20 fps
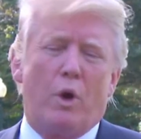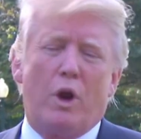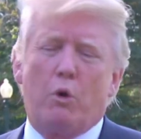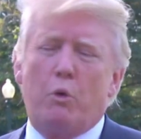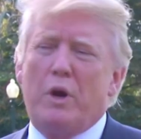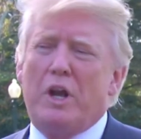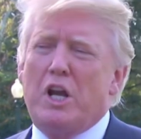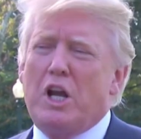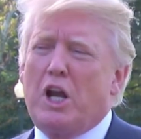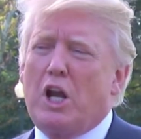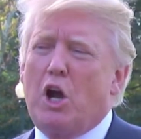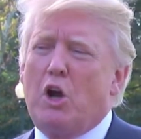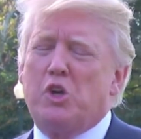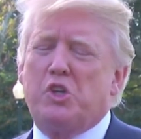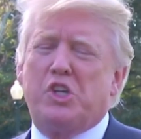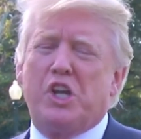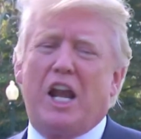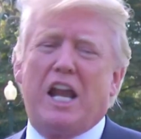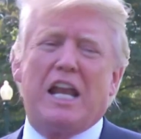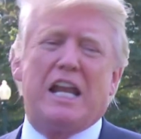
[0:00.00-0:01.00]
We're
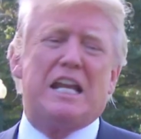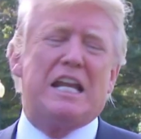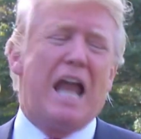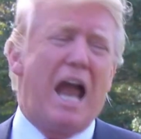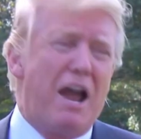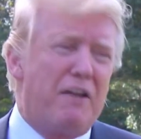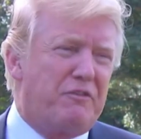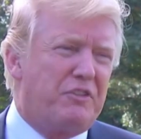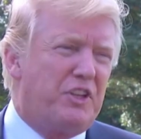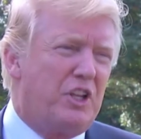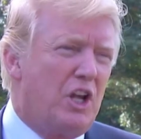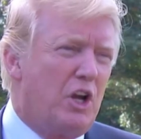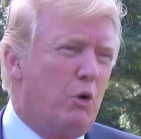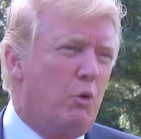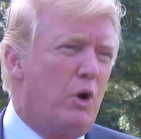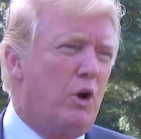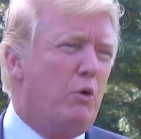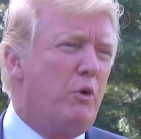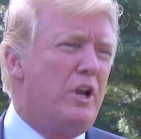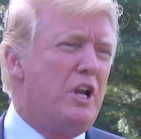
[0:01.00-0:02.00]
renegotiating
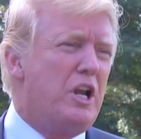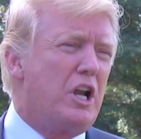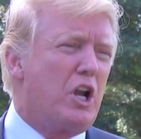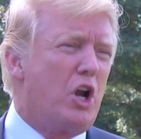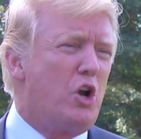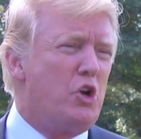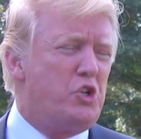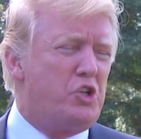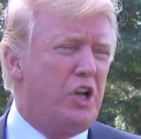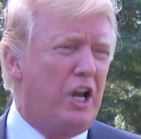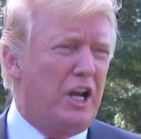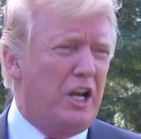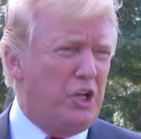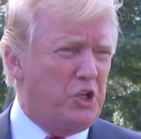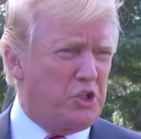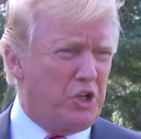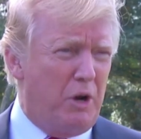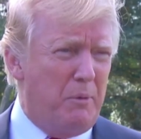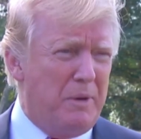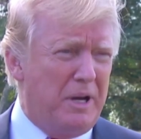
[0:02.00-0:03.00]
NAFTA. We're
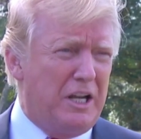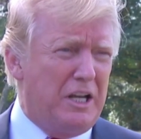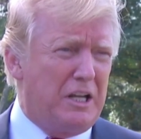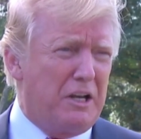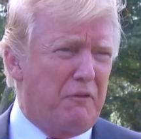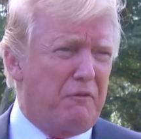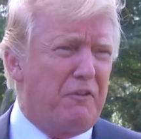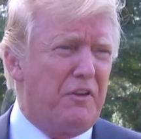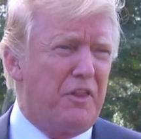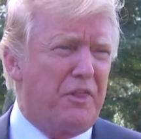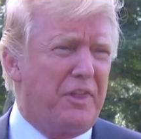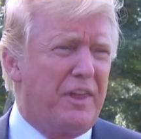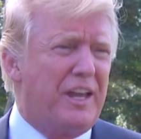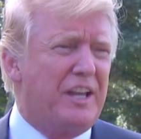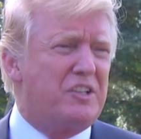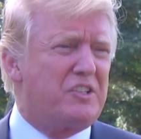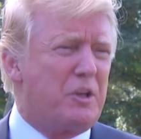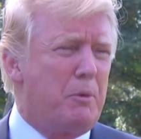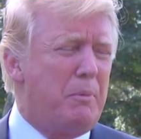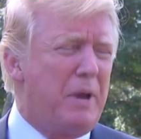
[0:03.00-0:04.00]
renegotiating so many different
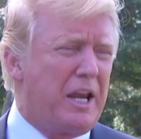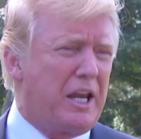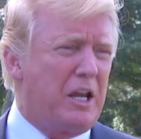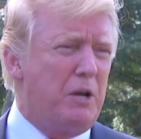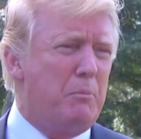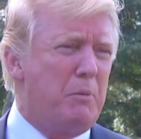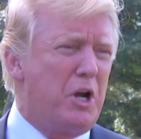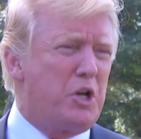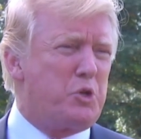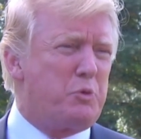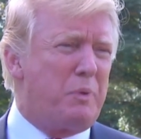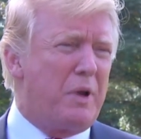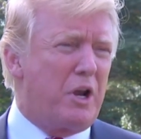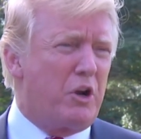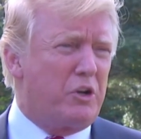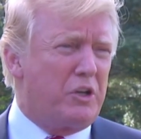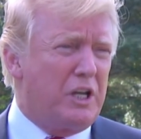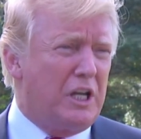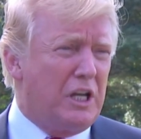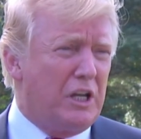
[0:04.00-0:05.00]
things and making much
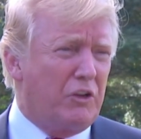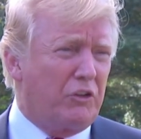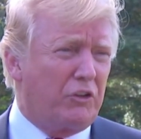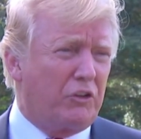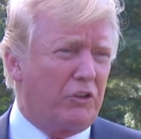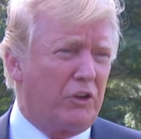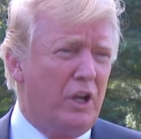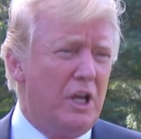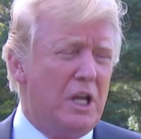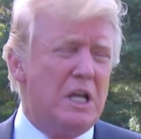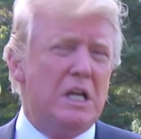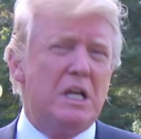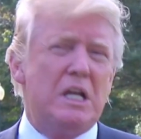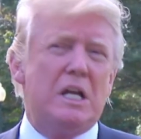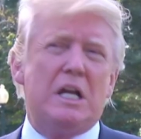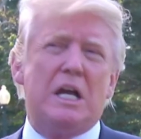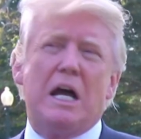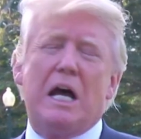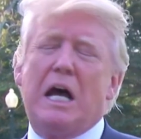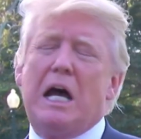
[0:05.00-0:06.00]
better deals.
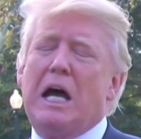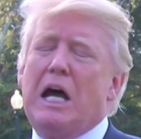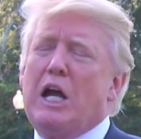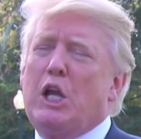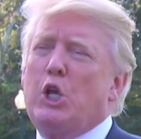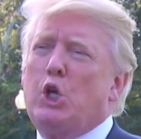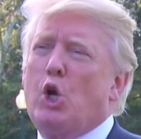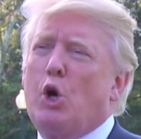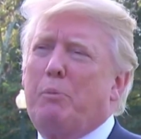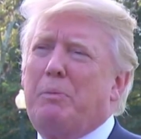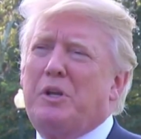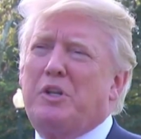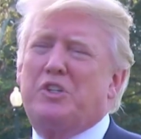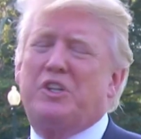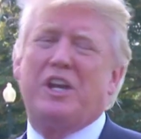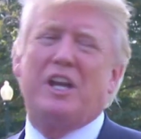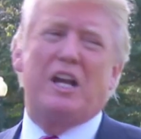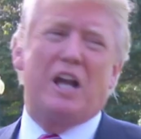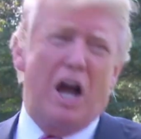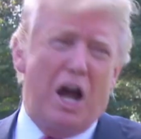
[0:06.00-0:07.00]
Uh, you'll be
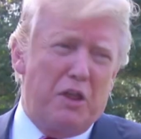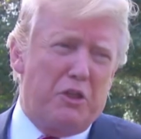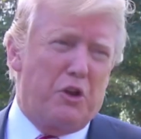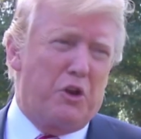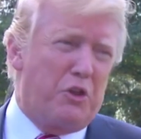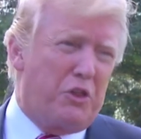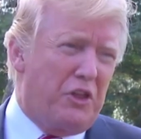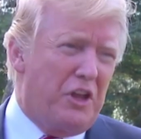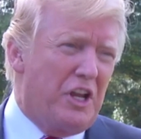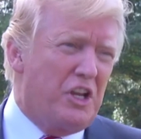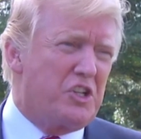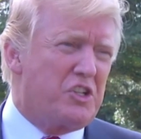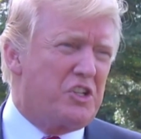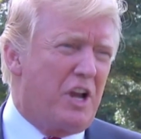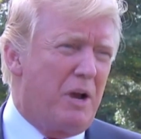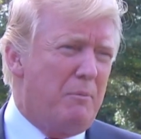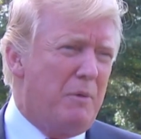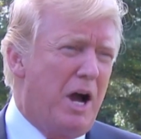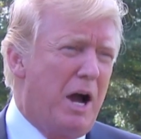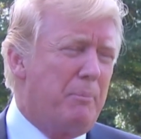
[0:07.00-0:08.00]
seeing other things
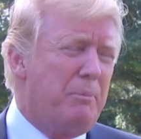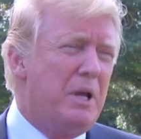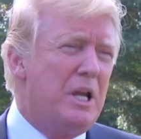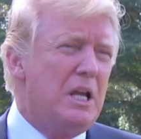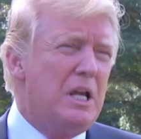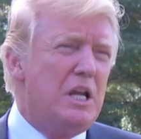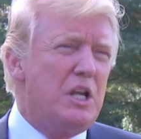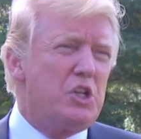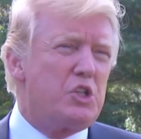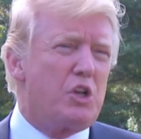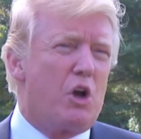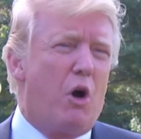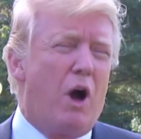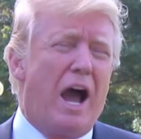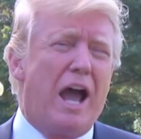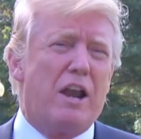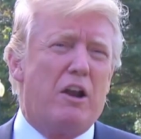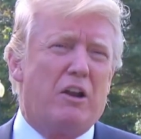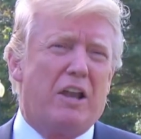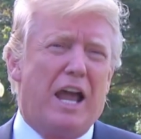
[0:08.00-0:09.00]
come up. So
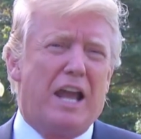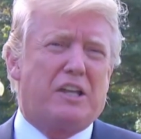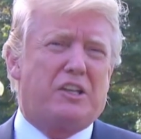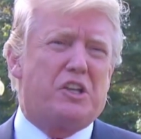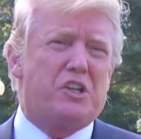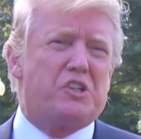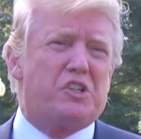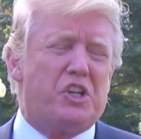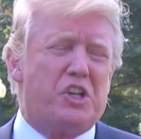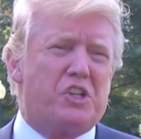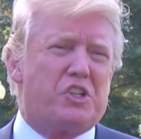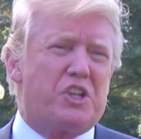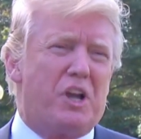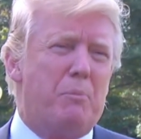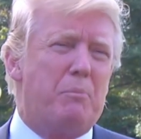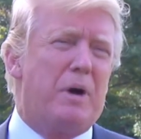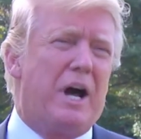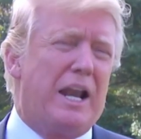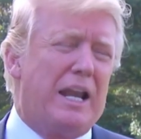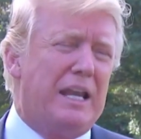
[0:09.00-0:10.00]
I don't like to see
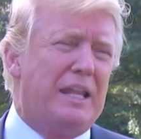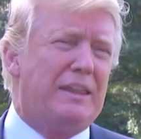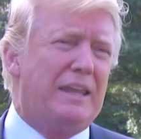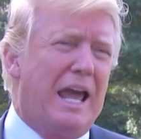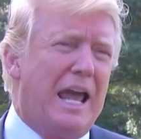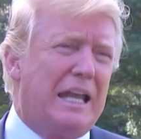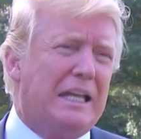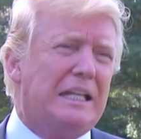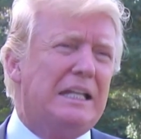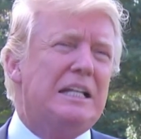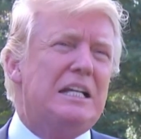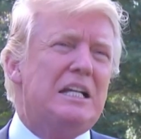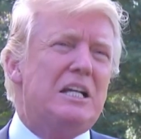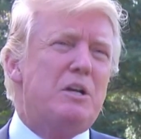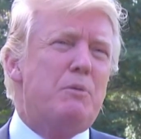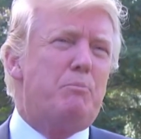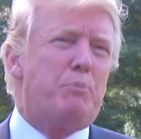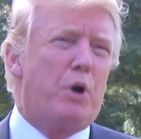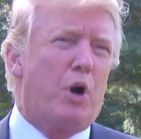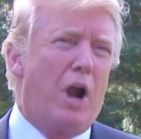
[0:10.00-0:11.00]
somebody that
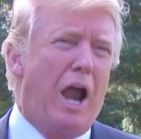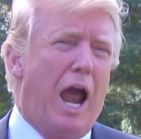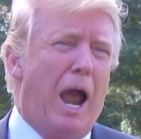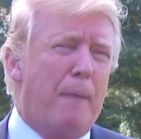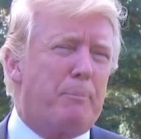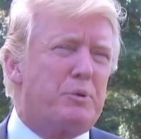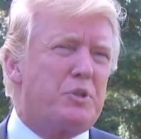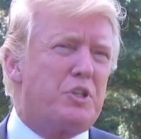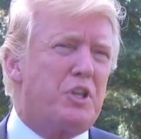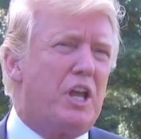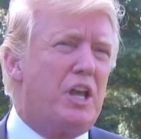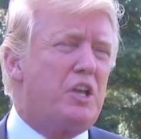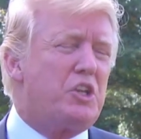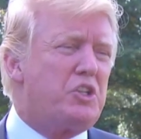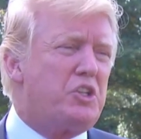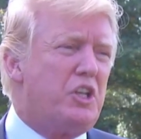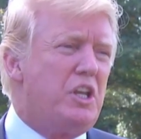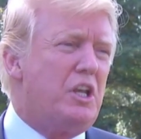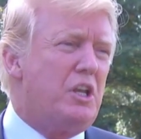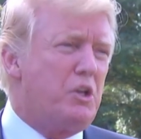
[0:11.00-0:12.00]
perhaps
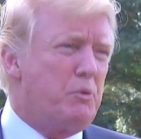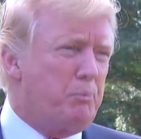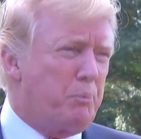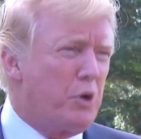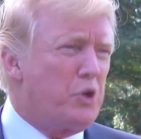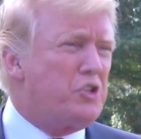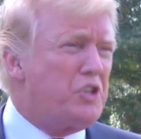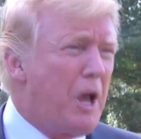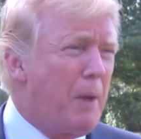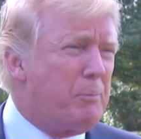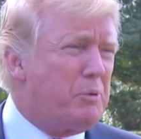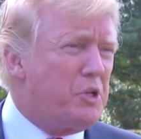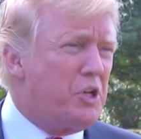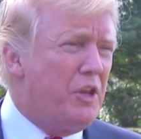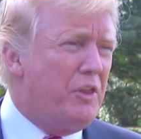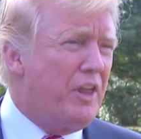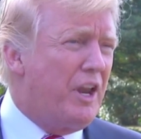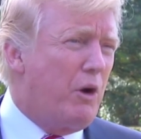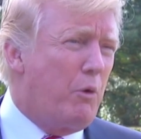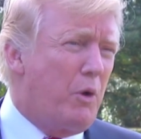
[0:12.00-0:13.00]
there's the
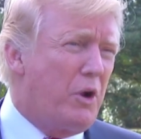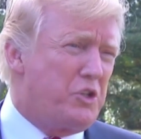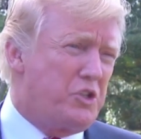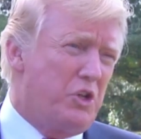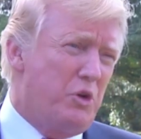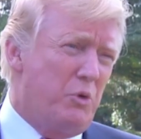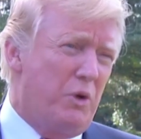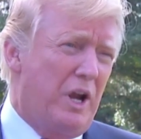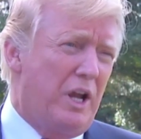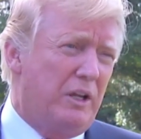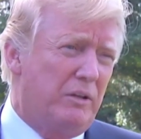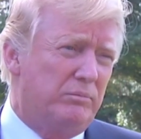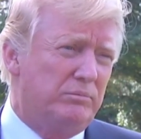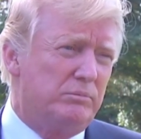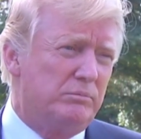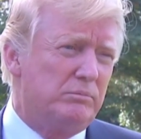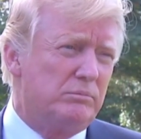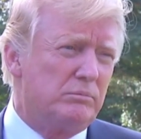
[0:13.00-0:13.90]
perception that it wasn't right